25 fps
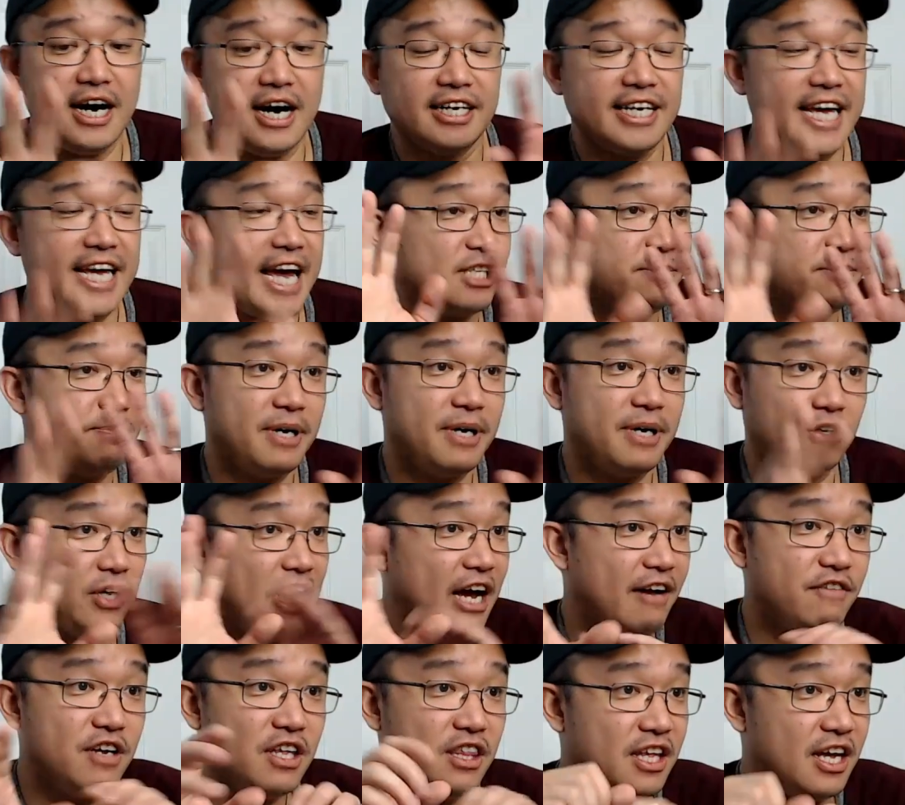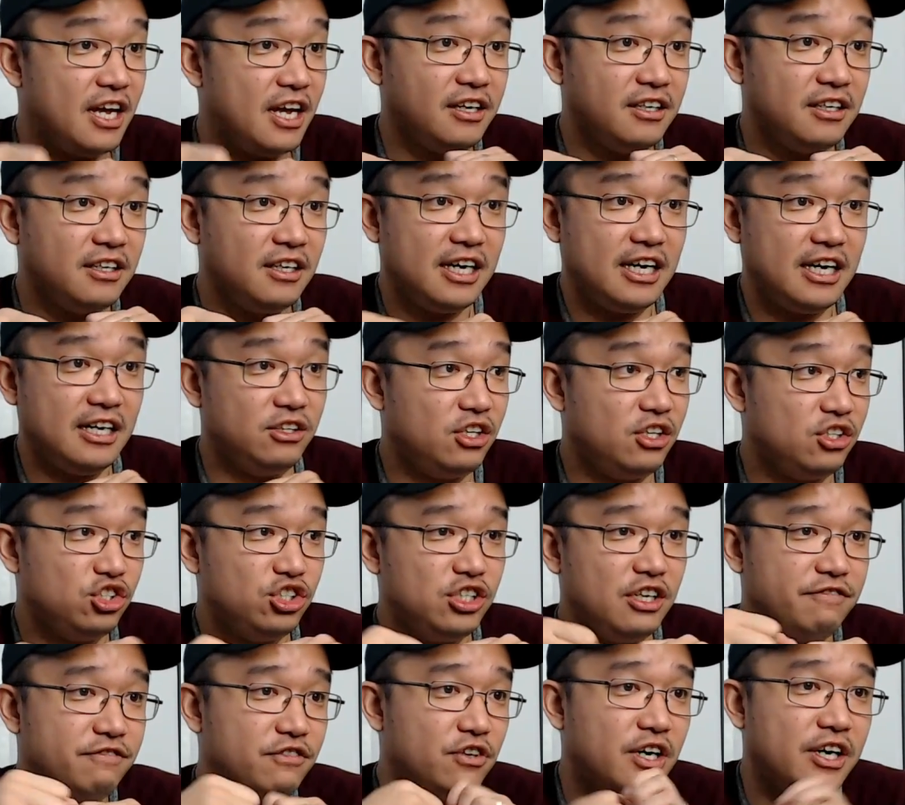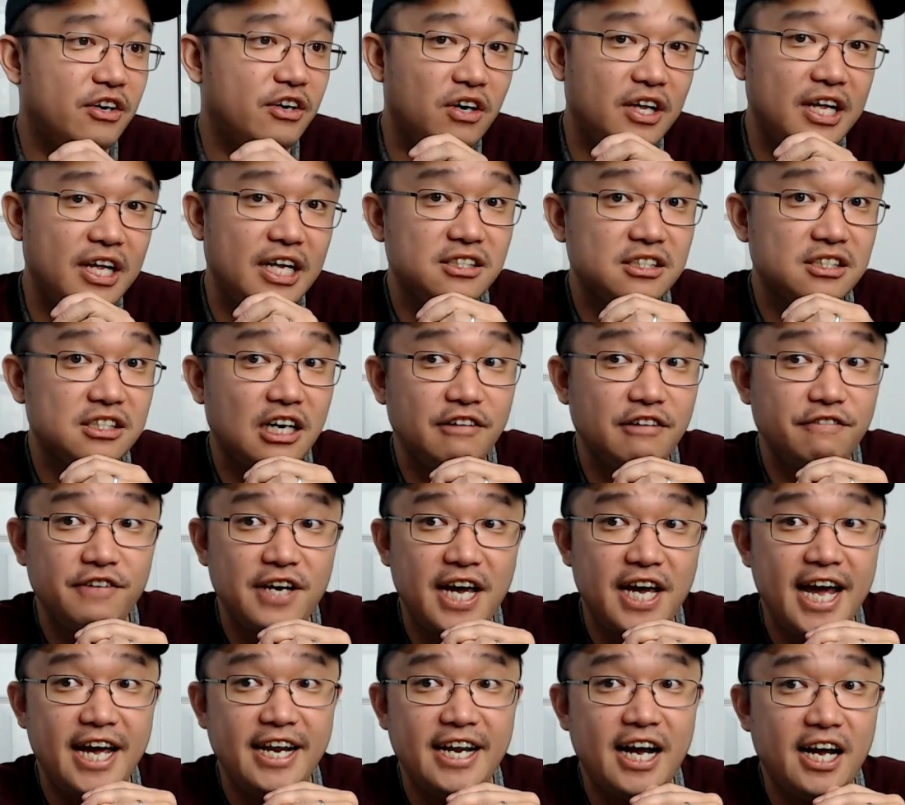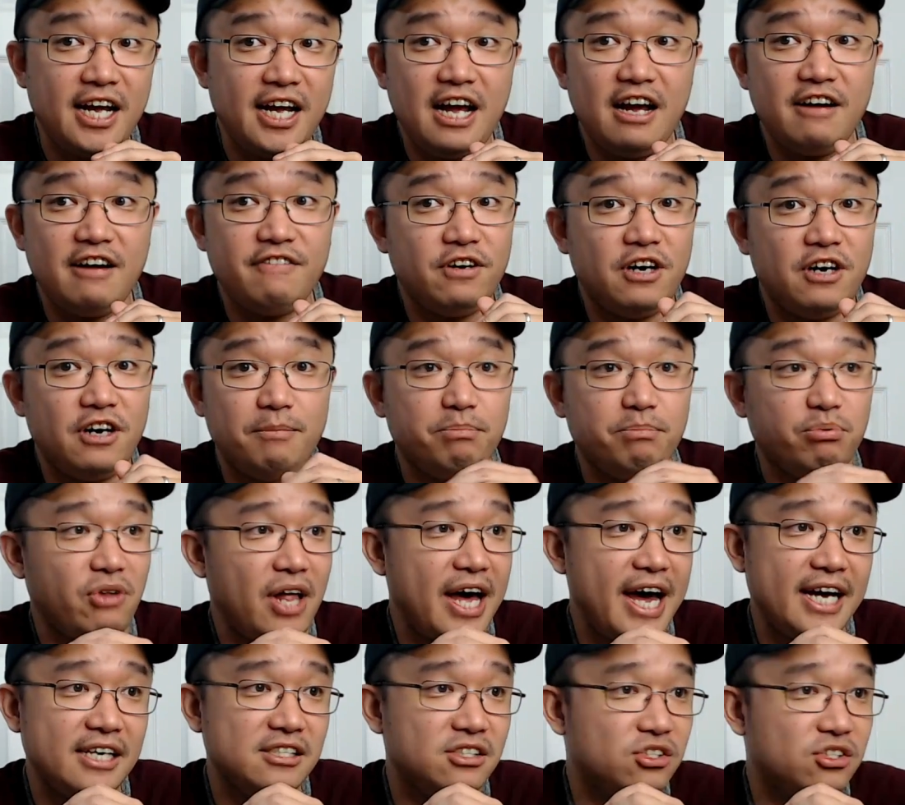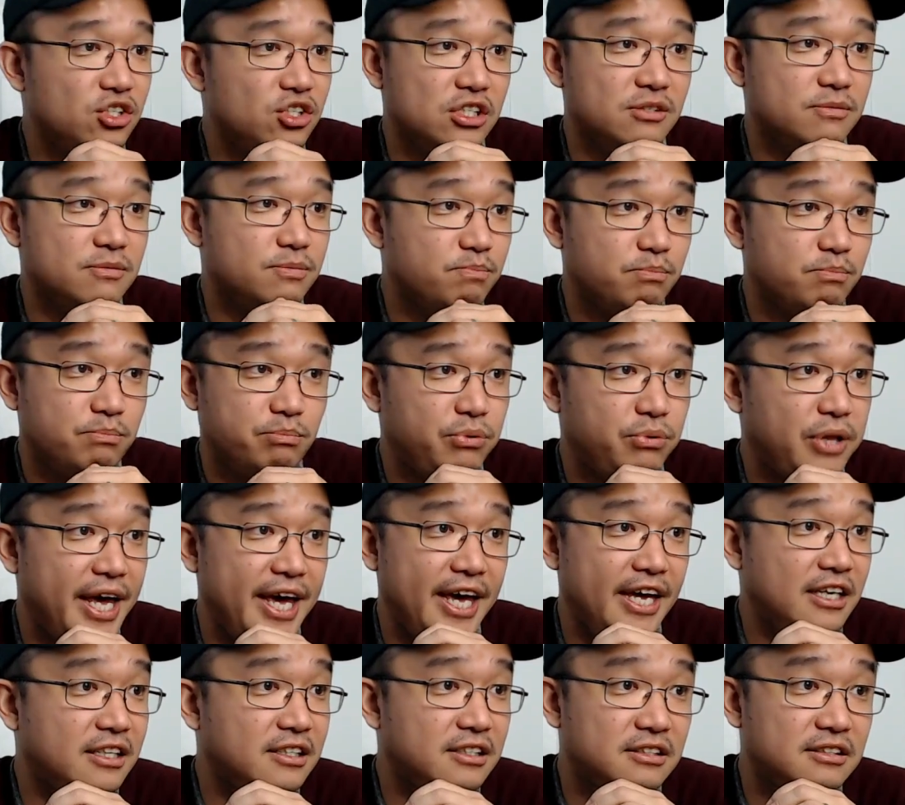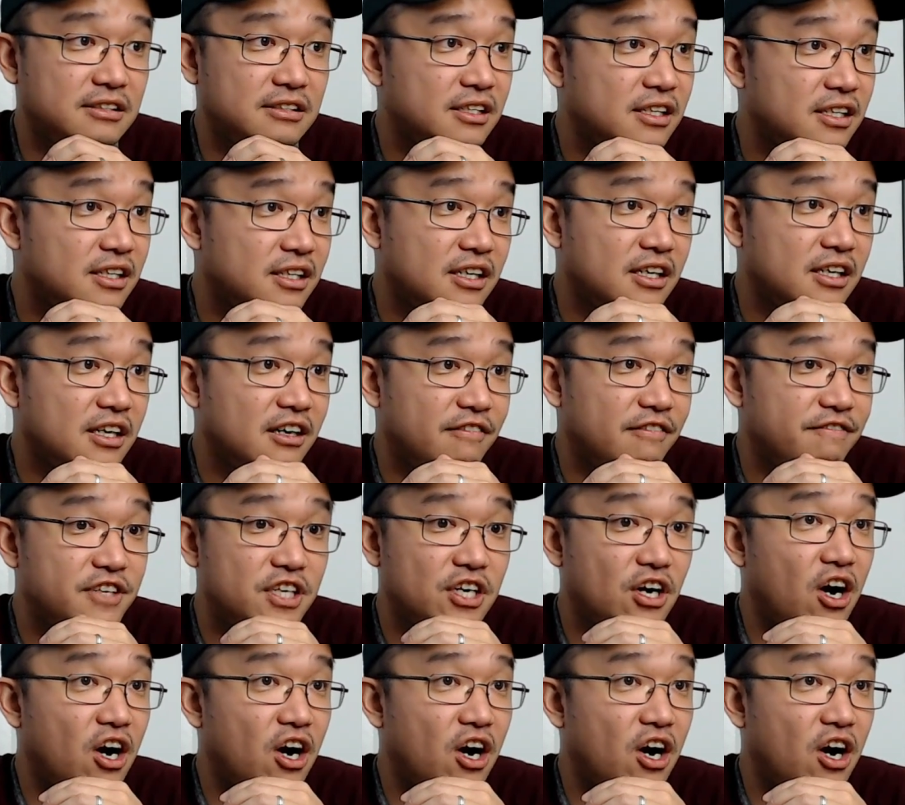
gas pedal, everything, and the shifter and all that stuff, and I have a blast just playing VR.